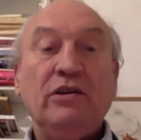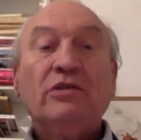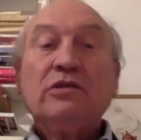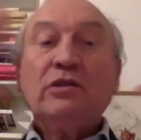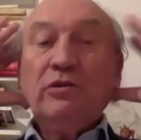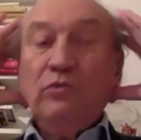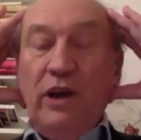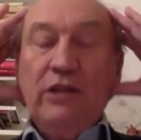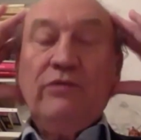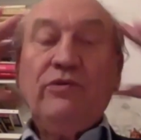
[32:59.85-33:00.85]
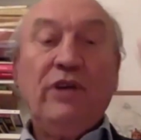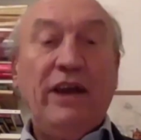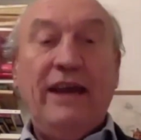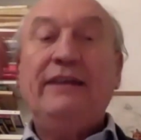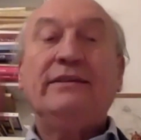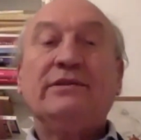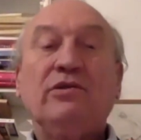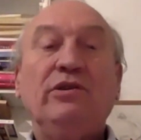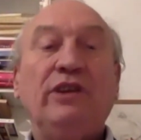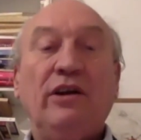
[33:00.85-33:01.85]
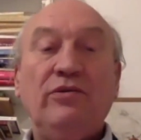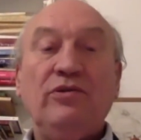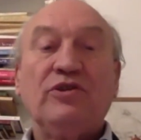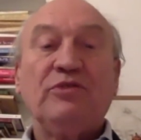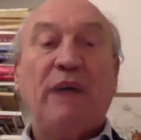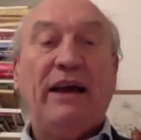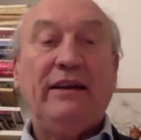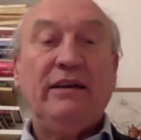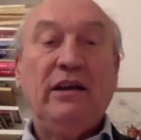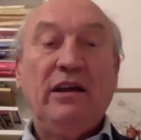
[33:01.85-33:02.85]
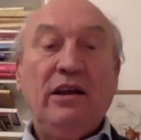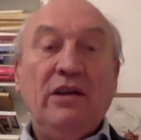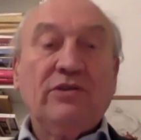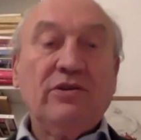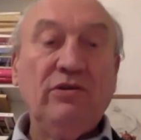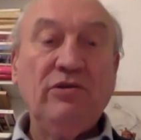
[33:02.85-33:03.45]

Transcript: So the weight of your head is going down your spine. So your